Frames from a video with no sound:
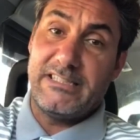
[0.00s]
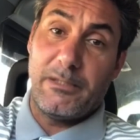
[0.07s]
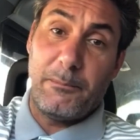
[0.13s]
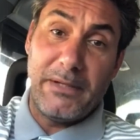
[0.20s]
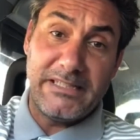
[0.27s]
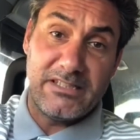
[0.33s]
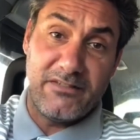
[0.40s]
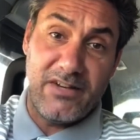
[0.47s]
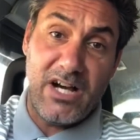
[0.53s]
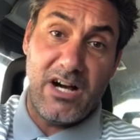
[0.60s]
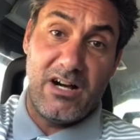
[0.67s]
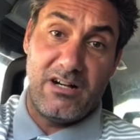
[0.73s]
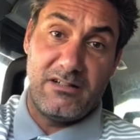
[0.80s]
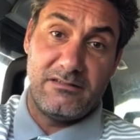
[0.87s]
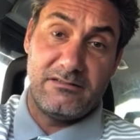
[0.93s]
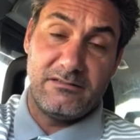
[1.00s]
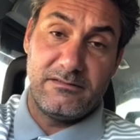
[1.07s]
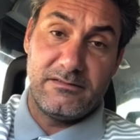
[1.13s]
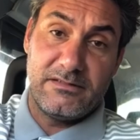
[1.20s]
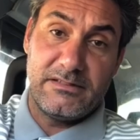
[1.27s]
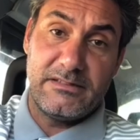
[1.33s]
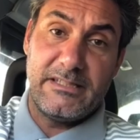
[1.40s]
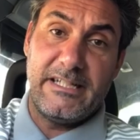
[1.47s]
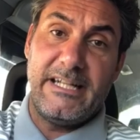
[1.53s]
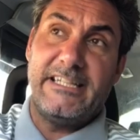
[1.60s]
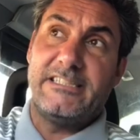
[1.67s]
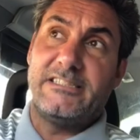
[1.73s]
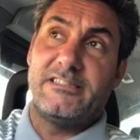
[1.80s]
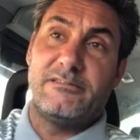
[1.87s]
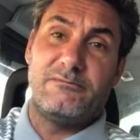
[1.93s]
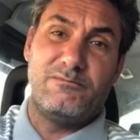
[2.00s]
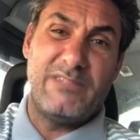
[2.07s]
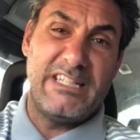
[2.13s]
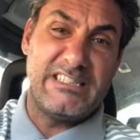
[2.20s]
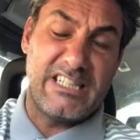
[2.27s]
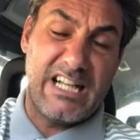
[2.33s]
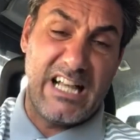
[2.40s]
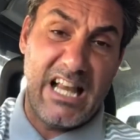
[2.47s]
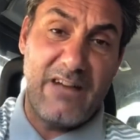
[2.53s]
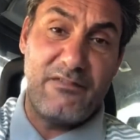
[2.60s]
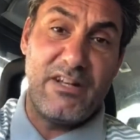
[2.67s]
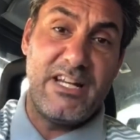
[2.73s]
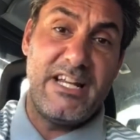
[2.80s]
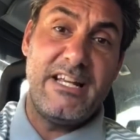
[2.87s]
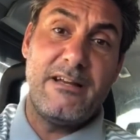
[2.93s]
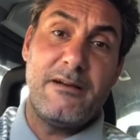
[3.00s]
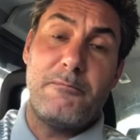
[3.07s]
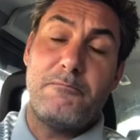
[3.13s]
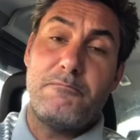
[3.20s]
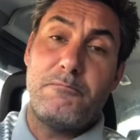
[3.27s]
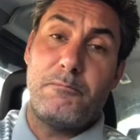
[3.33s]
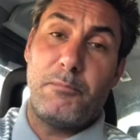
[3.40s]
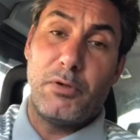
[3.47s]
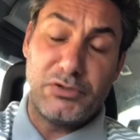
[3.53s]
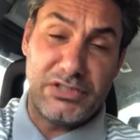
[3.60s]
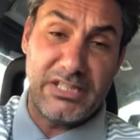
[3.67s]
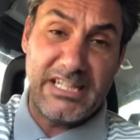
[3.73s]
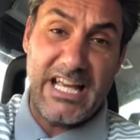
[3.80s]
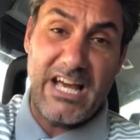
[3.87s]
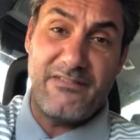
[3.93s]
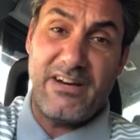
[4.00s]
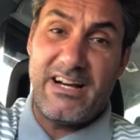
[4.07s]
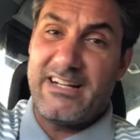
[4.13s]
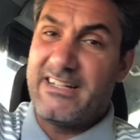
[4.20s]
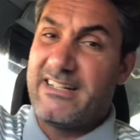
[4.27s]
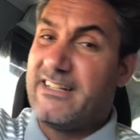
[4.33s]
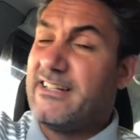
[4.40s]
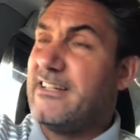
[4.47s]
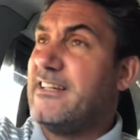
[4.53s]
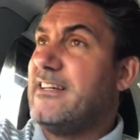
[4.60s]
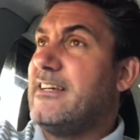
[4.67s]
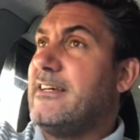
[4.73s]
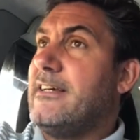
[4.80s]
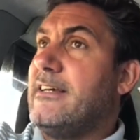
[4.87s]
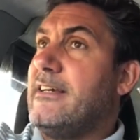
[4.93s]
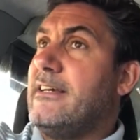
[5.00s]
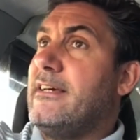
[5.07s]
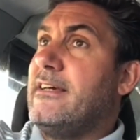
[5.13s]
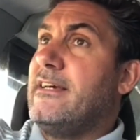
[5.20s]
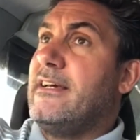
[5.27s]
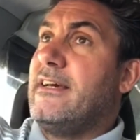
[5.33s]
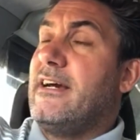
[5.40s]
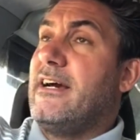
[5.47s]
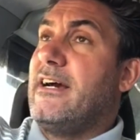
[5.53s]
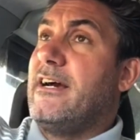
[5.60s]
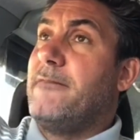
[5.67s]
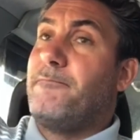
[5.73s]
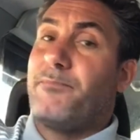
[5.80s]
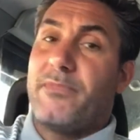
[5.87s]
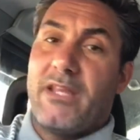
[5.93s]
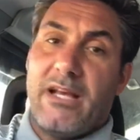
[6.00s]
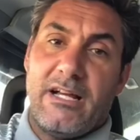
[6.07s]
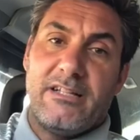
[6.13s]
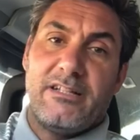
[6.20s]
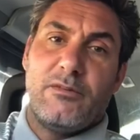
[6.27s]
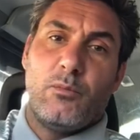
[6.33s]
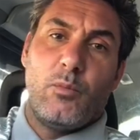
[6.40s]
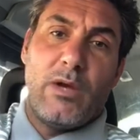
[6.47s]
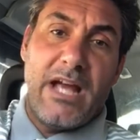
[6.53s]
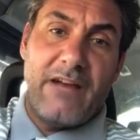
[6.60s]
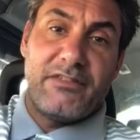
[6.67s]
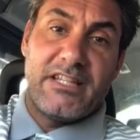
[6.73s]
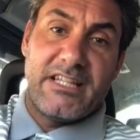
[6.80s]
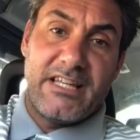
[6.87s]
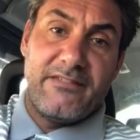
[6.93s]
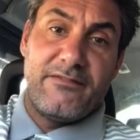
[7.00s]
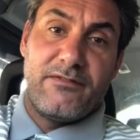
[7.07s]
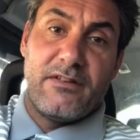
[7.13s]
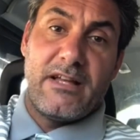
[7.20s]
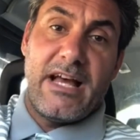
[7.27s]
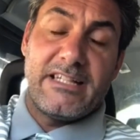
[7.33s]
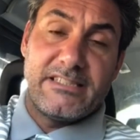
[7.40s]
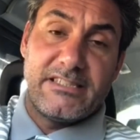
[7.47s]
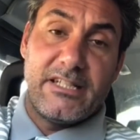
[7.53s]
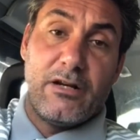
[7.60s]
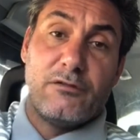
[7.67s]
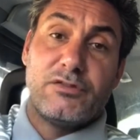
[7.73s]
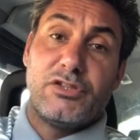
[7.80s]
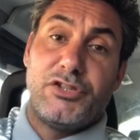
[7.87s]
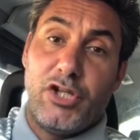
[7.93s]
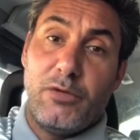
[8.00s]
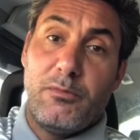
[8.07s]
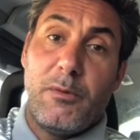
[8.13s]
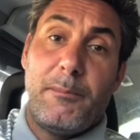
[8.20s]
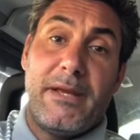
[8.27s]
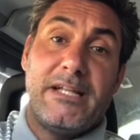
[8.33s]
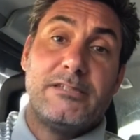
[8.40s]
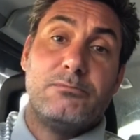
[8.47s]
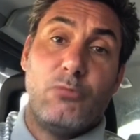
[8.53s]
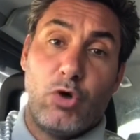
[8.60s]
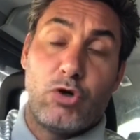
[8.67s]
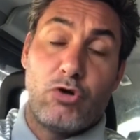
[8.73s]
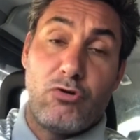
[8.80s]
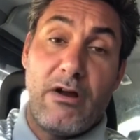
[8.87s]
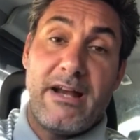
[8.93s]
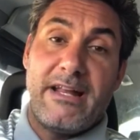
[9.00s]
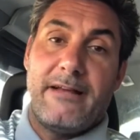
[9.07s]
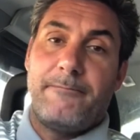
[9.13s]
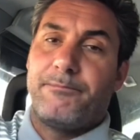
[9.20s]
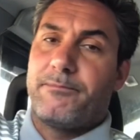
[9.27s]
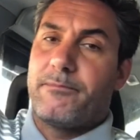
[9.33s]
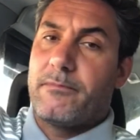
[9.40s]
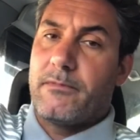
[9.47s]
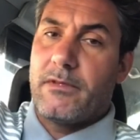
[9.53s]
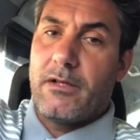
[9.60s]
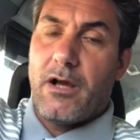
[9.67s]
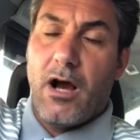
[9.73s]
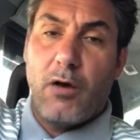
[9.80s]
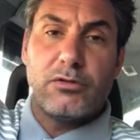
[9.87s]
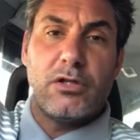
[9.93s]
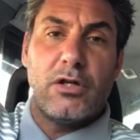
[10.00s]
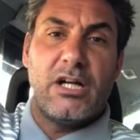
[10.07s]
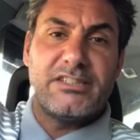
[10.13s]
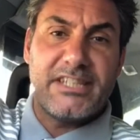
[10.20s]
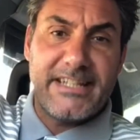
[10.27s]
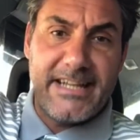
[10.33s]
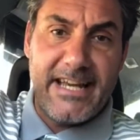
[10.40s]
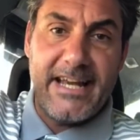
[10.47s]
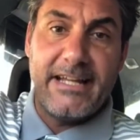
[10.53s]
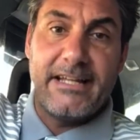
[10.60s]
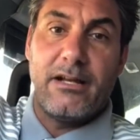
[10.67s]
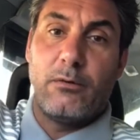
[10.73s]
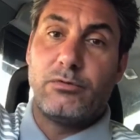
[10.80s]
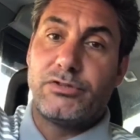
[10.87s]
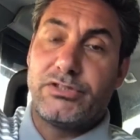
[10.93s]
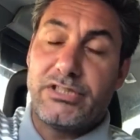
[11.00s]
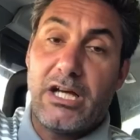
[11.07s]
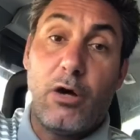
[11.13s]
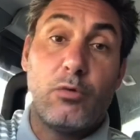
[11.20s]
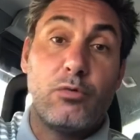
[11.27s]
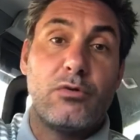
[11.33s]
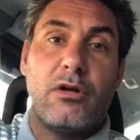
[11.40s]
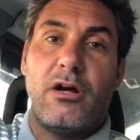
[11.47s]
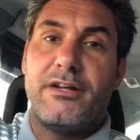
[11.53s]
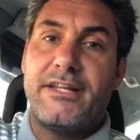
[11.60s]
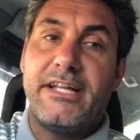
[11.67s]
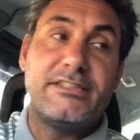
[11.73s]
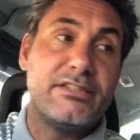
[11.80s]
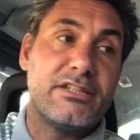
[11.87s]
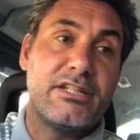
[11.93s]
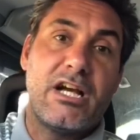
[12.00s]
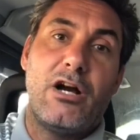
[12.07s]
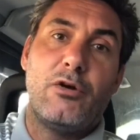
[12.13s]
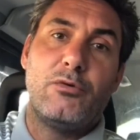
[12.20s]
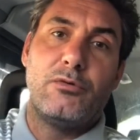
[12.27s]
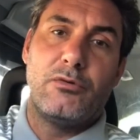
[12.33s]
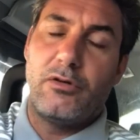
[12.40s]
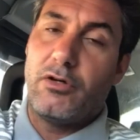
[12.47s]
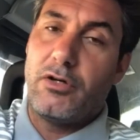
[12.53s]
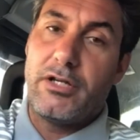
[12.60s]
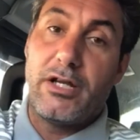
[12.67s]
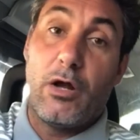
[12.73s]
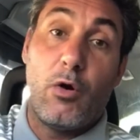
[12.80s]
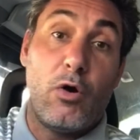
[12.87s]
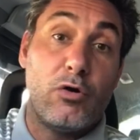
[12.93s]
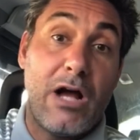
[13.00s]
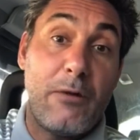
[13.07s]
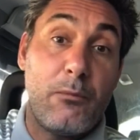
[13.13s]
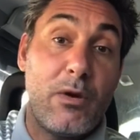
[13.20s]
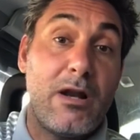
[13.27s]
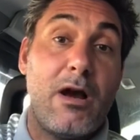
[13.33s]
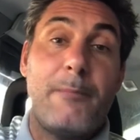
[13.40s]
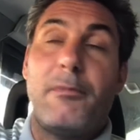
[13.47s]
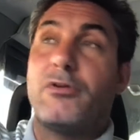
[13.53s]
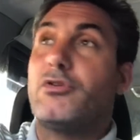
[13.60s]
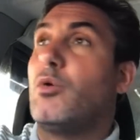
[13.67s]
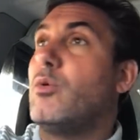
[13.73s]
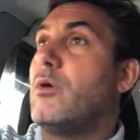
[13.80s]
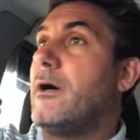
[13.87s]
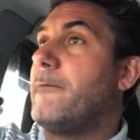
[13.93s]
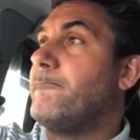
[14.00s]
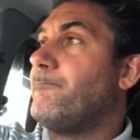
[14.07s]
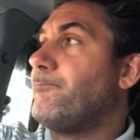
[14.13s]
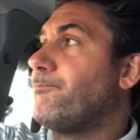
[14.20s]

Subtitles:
piece of art. It's cleverly put together. And we have to give ourselves as human beings more credit. As a kid, I was told I need to go, or when I had my daughter,